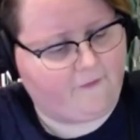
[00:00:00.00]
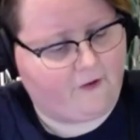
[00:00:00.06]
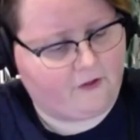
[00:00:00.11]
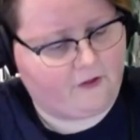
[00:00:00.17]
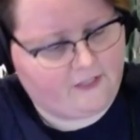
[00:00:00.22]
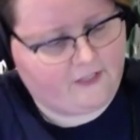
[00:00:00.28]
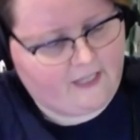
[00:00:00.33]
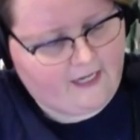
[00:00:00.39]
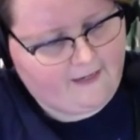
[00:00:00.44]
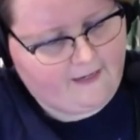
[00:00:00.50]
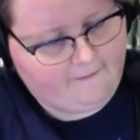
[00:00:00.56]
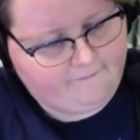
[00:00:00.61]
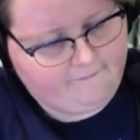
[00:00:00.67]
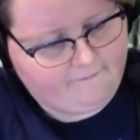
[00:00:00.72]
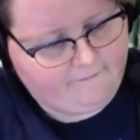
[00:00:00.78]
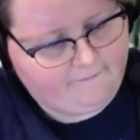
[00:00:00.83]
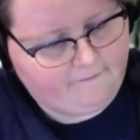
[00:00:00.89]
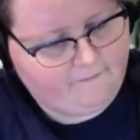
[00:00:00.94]
day.
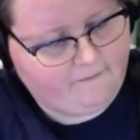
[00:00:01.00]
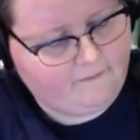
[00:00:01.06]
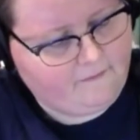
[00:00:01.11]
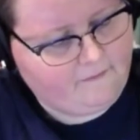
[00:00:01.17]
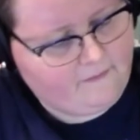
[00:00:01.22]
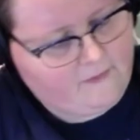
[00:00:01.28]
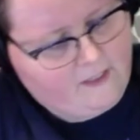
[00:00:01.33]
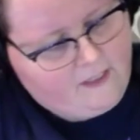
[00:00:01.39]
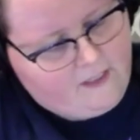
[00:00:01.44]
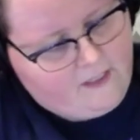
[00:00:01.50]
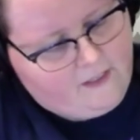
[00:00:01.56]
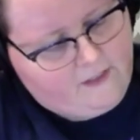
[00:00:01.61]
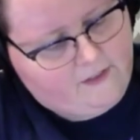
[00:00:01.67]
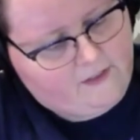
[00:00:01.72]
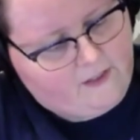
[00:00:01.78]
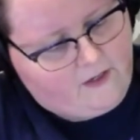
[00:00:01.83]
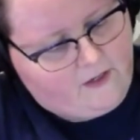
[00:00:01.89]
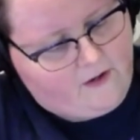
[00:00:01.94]

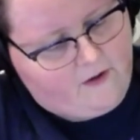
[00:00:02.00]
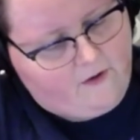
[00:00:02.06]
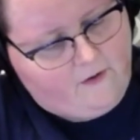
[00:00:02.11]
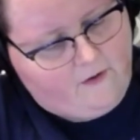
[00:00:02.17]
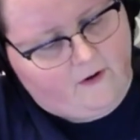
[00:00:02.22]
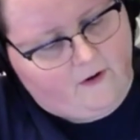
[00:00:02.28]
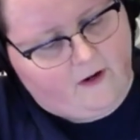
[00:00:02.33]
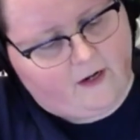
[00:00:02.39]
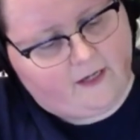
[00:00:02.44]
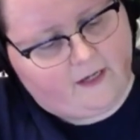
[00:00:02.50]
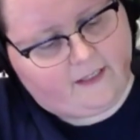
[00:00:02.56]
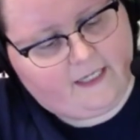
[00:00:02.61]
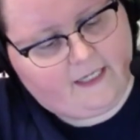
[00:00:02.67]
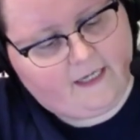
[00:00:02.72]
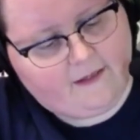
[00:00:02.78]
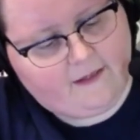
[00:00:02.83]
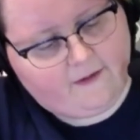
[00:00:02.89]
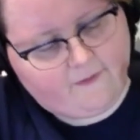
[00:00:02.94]
So on a
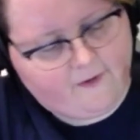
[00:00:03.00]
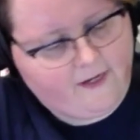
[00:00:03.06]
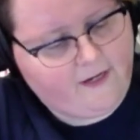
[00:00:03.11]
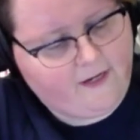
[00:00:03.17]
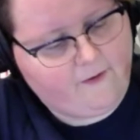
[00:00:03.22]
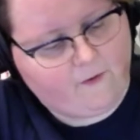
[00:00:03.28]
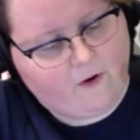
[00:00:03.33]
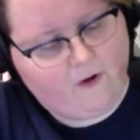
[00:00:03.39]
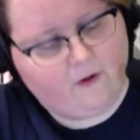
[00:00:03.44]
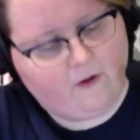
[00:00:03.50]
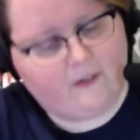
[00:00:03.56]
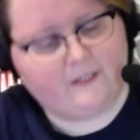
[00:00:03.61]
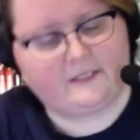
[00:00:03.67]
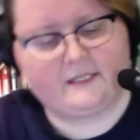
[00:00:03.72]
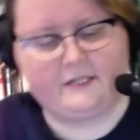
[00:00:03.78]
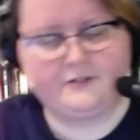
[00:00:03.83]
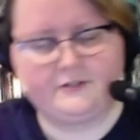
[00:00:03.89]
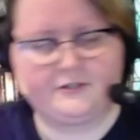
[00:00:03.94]
d3 roll,
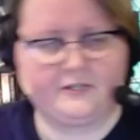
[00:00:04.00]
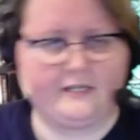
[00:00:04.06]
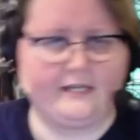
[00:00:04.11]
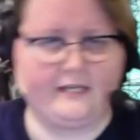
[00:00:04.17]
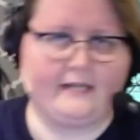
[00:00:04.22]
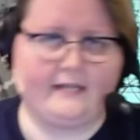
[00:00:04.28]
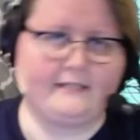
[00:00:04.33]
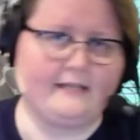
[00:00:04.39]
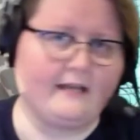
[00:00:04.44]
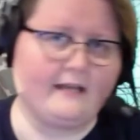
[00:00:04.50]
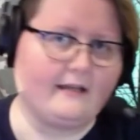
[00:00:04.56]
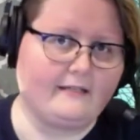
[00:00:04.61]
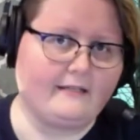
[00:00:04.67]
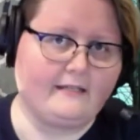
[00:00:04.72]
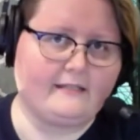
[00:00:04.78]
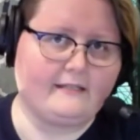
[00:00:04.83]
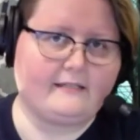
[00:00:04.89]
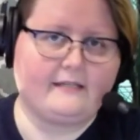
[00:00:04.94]
essentially, I take a
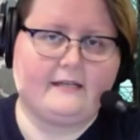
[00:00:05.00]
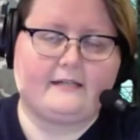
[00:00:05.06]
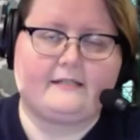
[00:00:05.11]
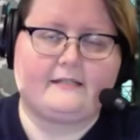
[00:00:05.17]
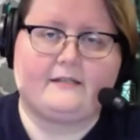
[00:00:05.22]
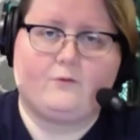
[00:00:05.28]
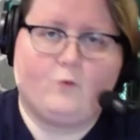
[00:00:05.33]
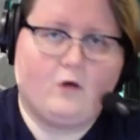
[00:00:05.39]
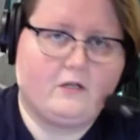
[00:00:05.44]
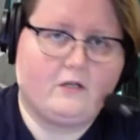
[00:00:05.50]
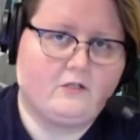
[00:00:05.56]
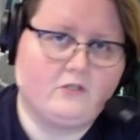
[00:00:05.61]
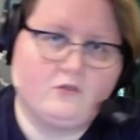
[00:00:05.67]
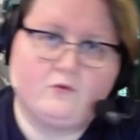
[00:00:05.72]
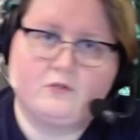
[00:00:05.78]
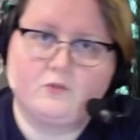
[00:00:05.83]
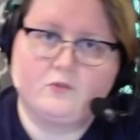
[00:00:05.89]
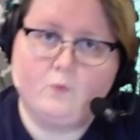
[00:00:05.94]
d6, and 1, 2
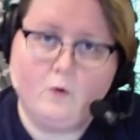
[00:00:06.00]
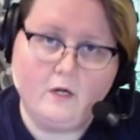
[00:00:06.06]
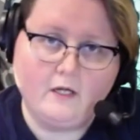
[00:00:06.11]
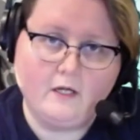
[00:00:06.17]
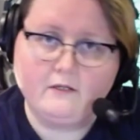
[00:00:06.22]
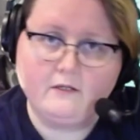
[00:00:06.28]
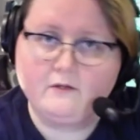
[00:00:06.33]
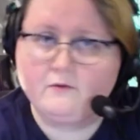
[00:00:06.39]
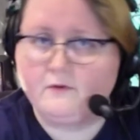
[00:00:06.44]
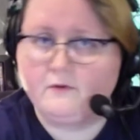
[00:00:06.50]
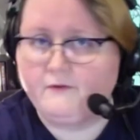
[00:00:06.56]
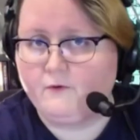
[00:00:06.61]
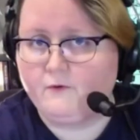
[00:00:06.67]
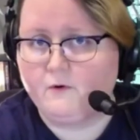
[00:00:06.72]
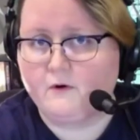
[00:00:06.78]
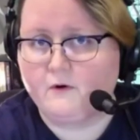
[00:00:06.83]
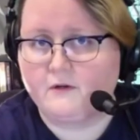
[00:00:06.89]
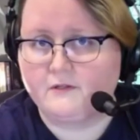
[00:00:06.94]
is 1, 3,
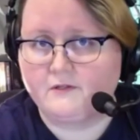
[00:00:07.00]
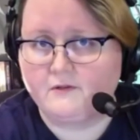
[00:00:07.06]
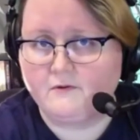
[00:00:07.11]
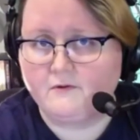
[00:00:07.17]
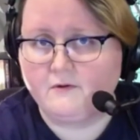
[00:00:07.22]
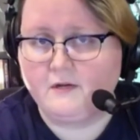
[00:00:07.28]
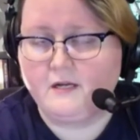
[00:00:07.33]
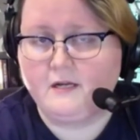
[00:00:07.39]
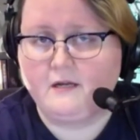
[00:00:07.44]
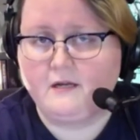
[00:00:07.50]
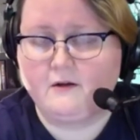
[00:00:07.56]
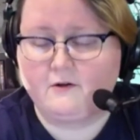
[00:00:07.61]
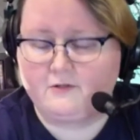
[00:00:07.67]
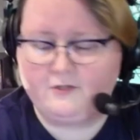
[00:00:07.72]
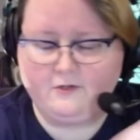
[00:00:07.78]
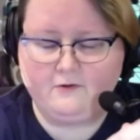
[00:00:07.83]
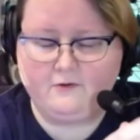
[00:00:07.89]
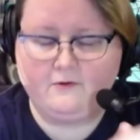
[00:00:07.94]
4 is 3, or
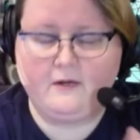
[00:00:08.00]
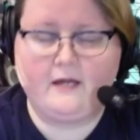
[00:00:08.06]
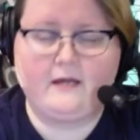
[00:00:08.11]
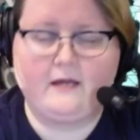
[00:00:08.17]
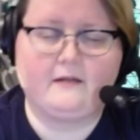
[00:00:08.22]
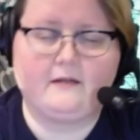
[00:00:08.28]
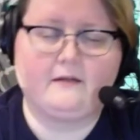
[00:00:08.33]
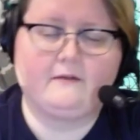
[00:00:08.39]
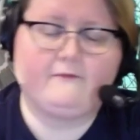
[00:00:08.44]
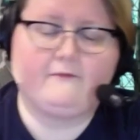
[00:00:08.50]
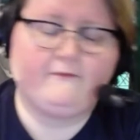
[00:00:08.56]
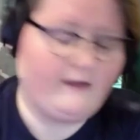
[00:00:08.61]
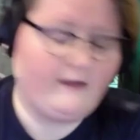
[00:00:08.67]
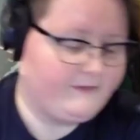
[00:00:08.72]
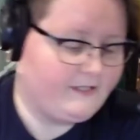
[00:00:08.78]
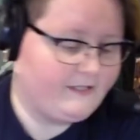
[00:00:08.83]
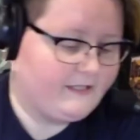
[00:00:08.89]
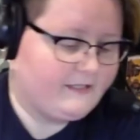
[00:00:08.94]
2, and 5,
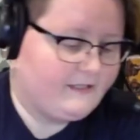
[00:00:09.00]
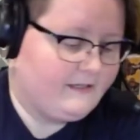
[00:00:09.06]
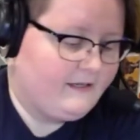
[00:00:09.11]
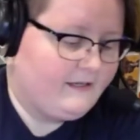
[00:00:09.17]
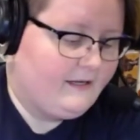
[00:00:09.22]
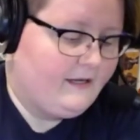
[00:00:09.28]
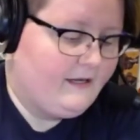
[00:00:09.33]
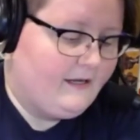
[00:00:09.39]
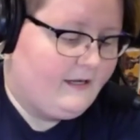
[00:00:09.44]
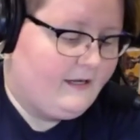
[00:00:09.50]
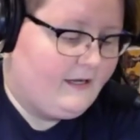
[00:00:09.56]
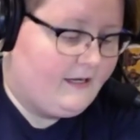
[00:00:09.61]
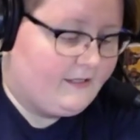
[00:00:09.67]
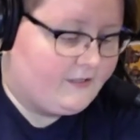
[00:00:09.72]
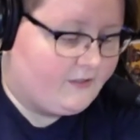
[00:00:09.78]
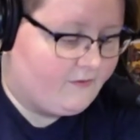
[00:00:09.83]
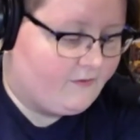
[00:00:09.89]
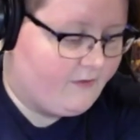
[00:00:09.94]
6 is
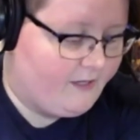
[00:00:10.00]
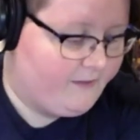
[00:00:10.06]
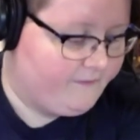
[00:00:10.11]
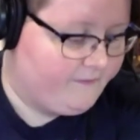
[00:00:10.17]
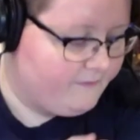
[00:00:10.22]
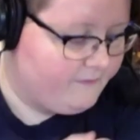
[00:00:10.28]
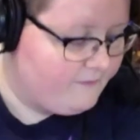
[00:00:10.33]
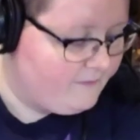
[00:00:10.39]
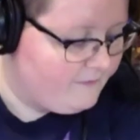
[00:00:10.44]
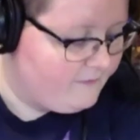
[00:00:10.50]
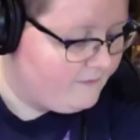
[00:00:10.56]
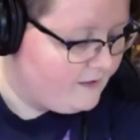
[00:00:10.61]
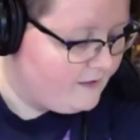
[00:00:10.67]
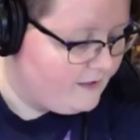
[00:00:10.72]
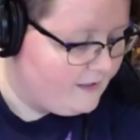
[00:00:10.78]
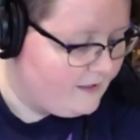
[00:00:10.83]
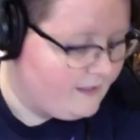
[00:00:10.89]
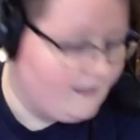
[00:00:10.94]
3.
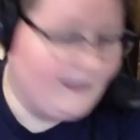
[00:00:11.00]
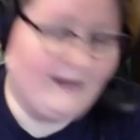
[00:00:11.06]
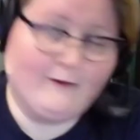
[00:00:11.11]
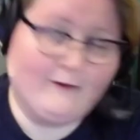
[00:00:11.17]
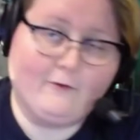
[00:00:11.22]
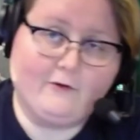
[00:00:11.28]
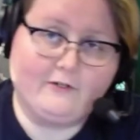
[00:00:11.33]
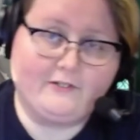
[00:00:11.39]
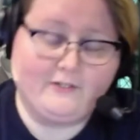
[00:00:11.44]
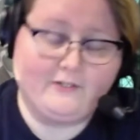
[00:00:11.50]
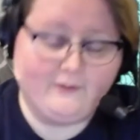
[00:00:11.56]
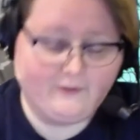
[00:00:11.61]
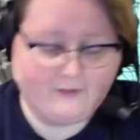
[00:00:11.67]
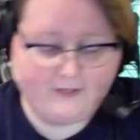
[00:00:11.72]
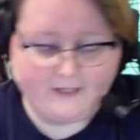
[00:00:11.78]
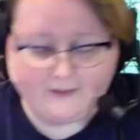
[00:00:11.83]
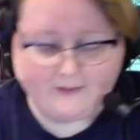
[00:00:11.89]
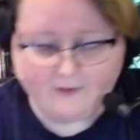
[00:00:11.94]
I rolled a 2, so
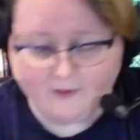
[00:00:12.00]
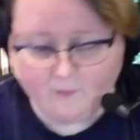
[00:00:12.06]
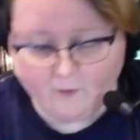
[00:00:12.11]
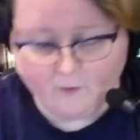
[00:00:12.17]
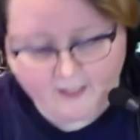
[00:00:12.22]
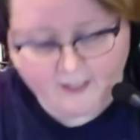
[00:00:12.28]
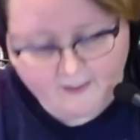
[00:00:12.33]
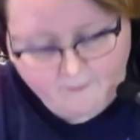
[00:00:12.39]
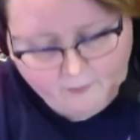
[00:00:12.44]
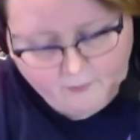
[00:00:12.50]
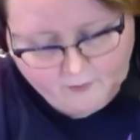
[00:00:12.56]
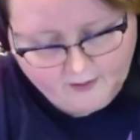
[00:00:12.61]
that's only 1 hit point.